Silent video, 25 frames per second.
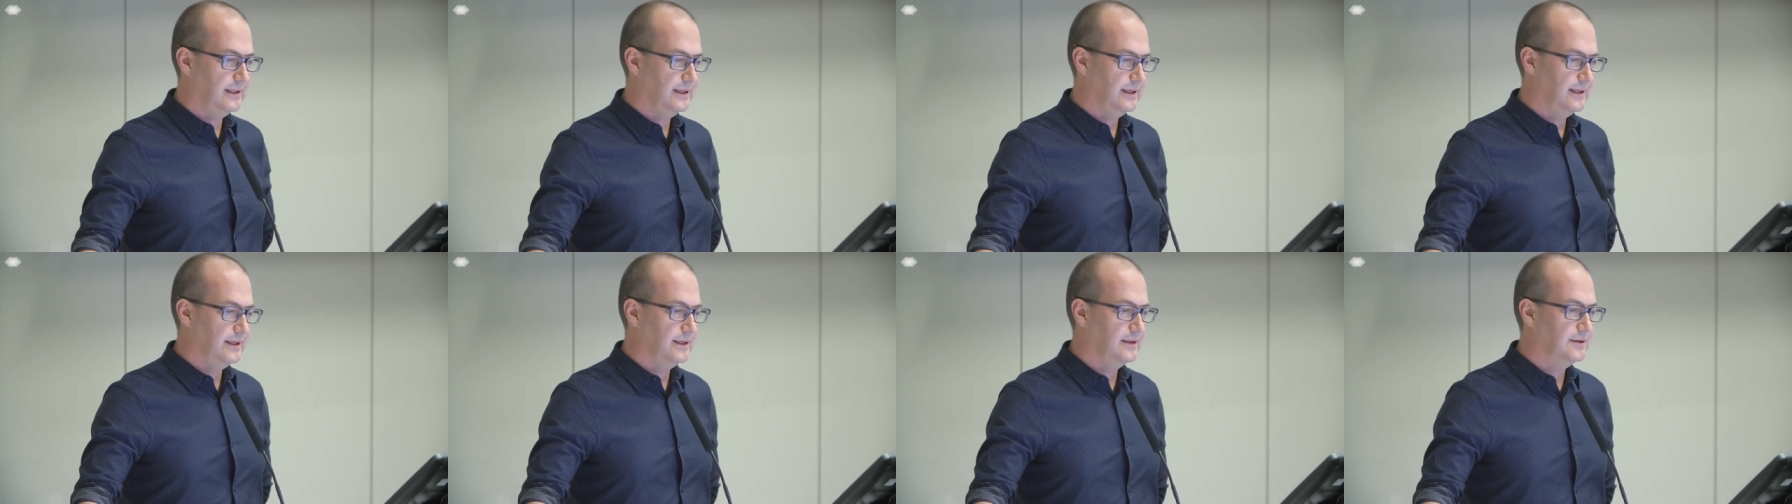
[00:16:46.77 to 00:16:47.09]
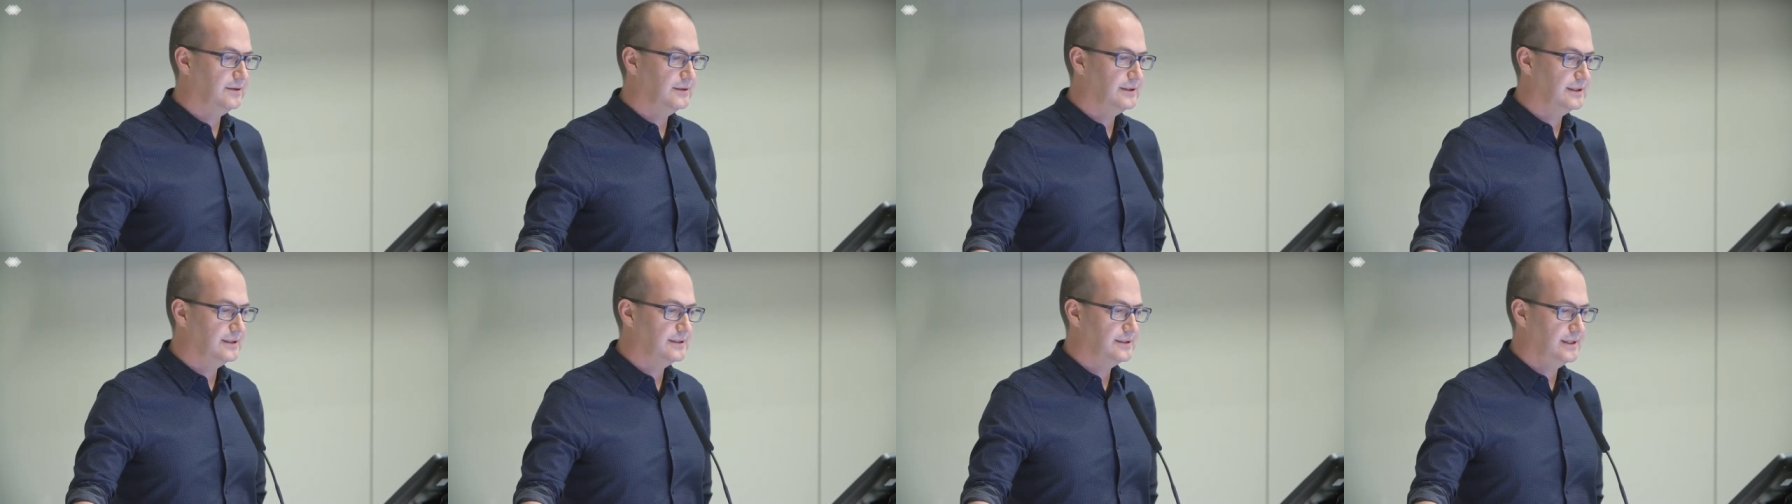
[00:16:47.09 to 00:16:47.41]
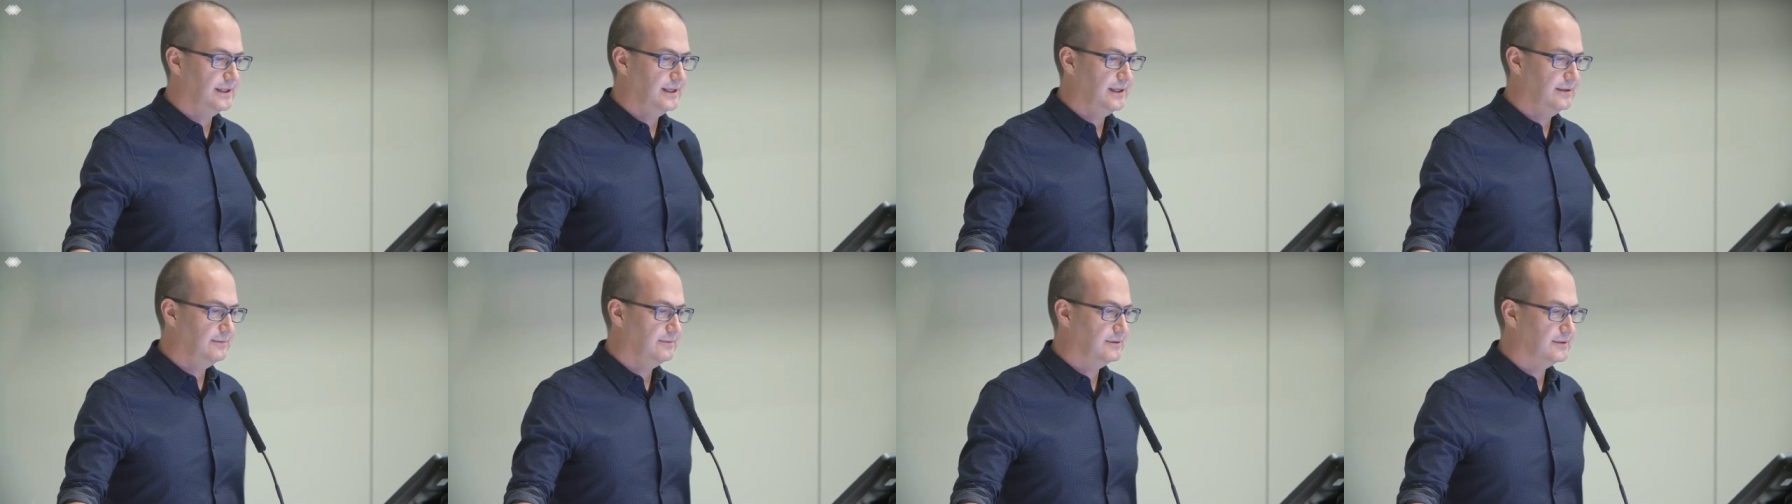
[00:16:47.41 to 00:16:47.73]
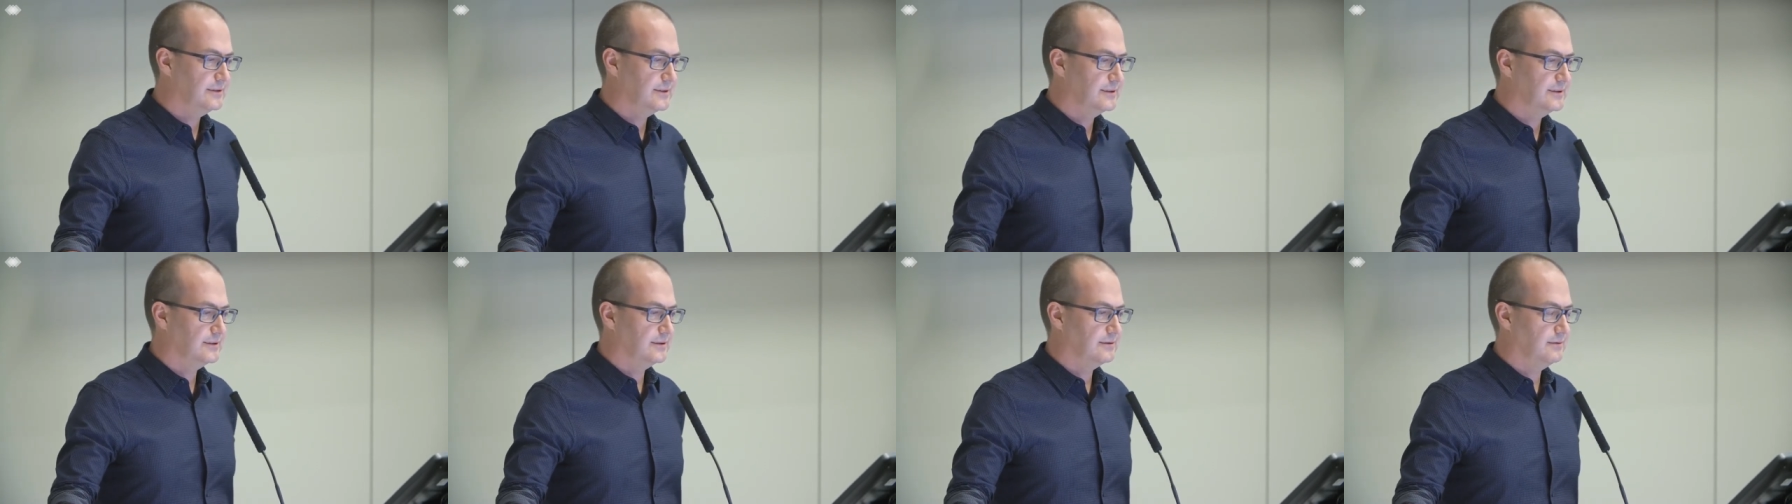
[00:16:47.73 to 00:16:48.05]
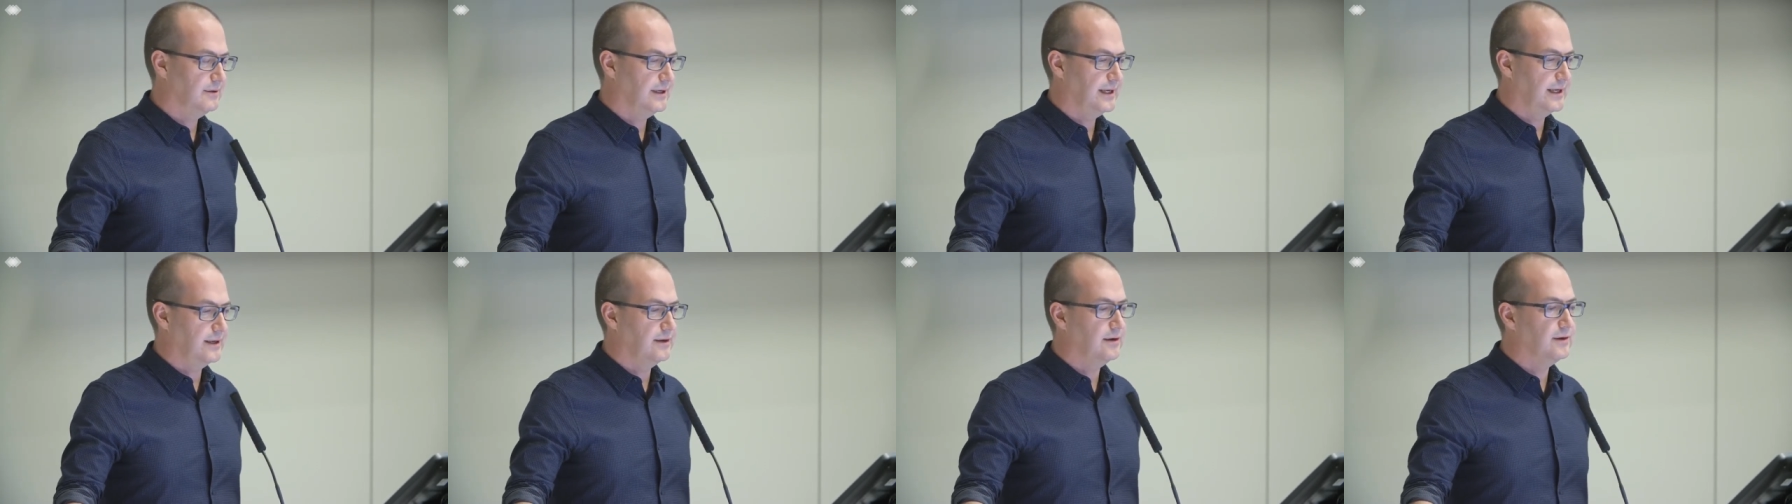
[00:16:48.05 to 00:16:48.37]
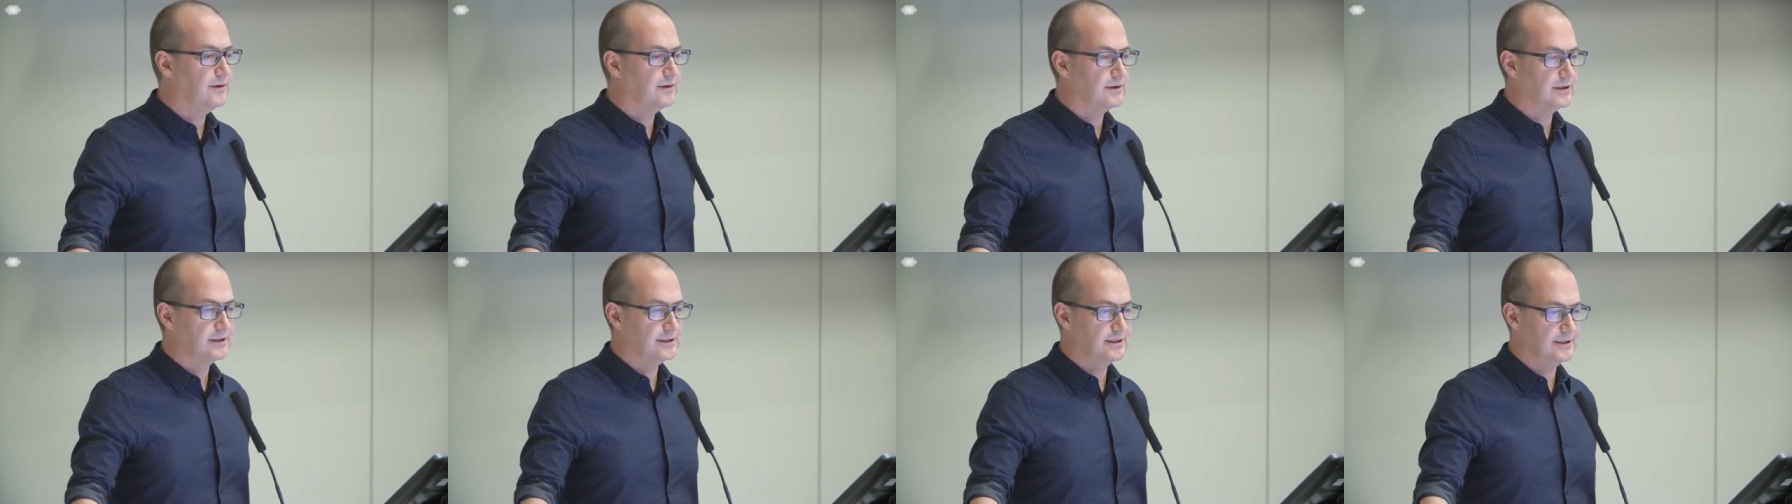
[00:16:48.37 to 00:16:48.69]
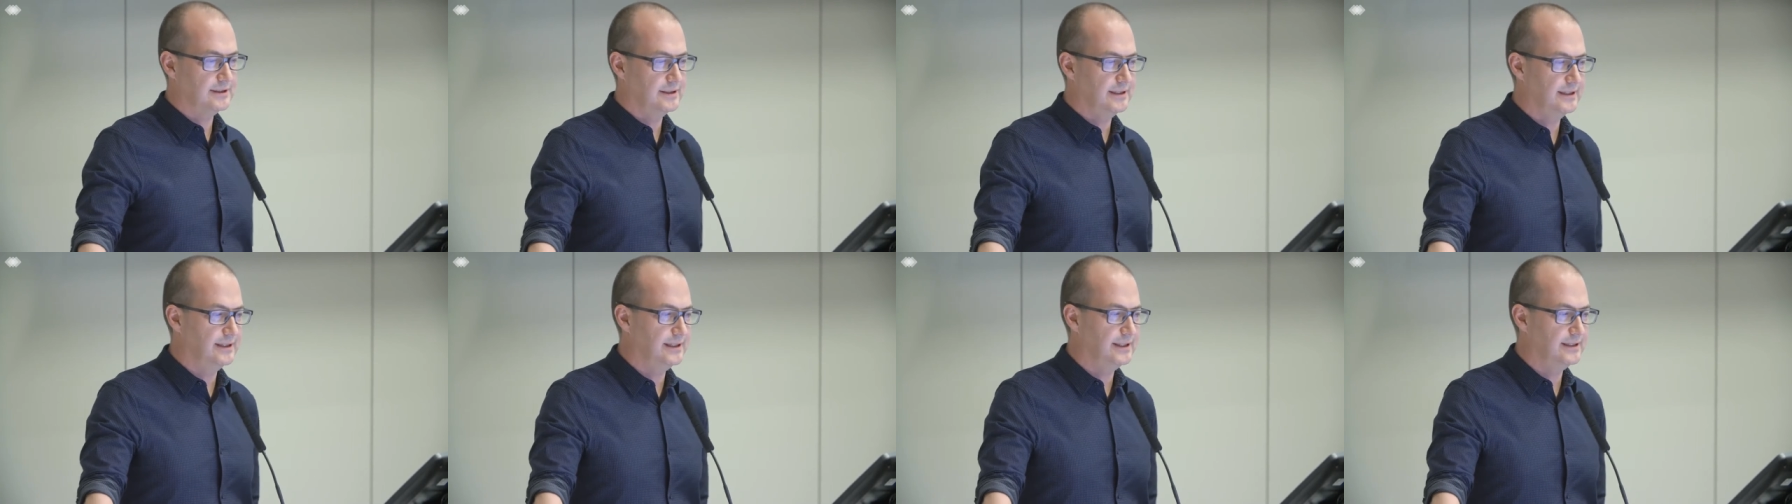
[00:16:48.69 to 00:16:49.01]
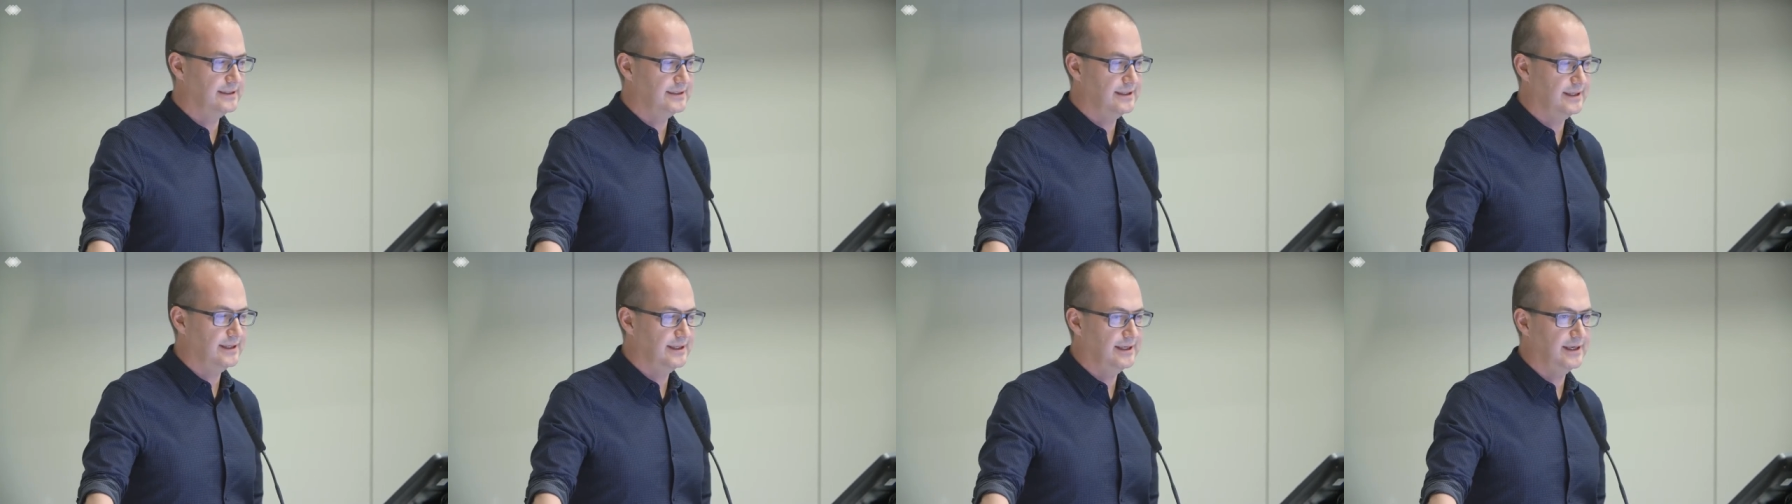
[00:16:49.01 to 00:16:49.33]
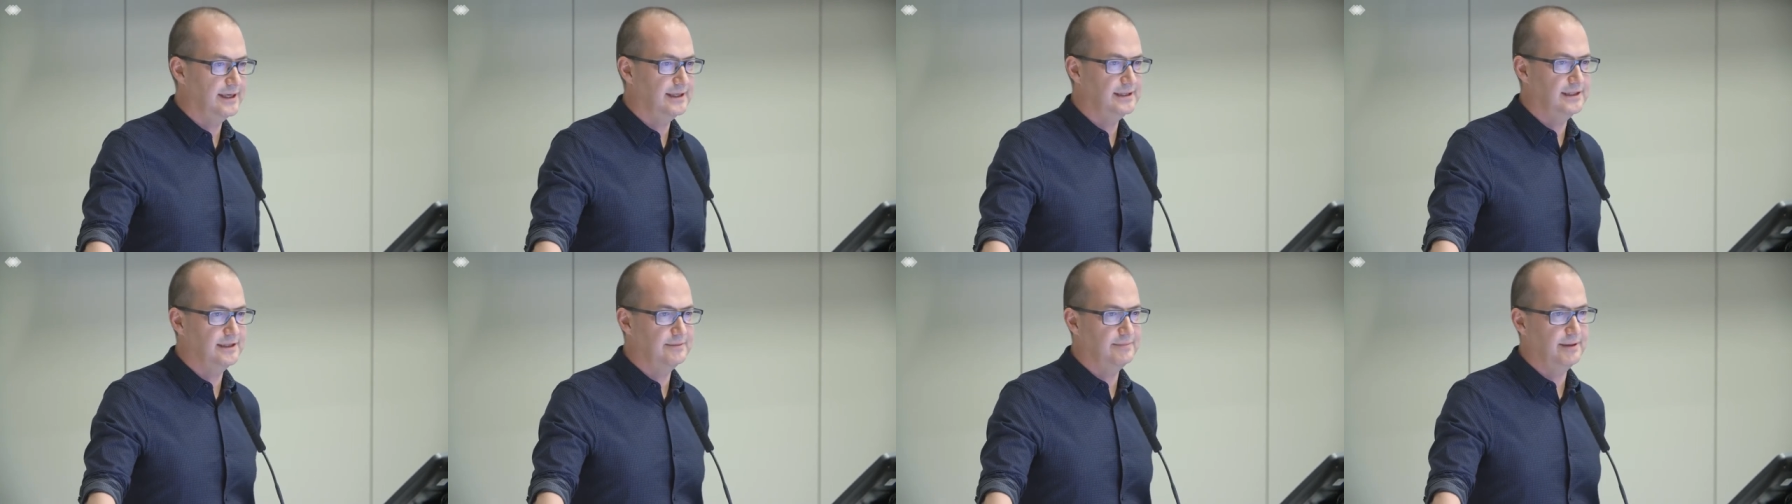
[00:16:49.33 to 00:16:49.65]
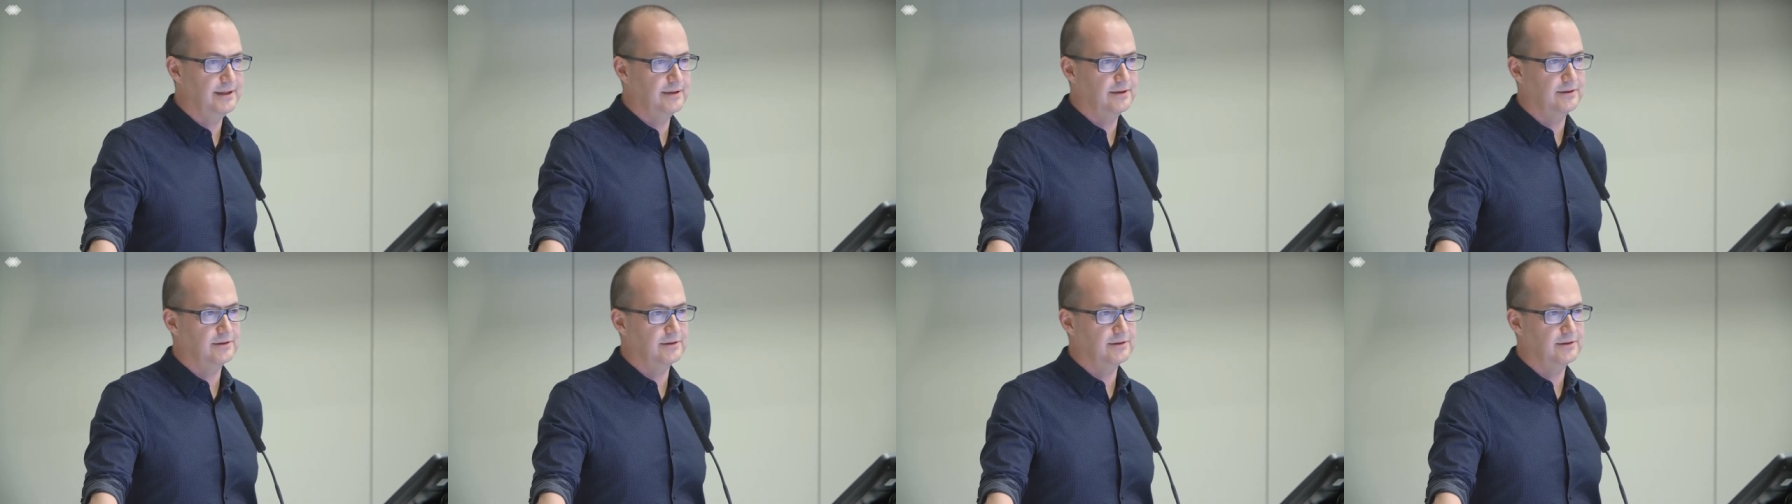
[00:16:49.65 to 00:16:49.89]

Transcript: I noticed that he was quite hoarse, and he said, yes, he'd been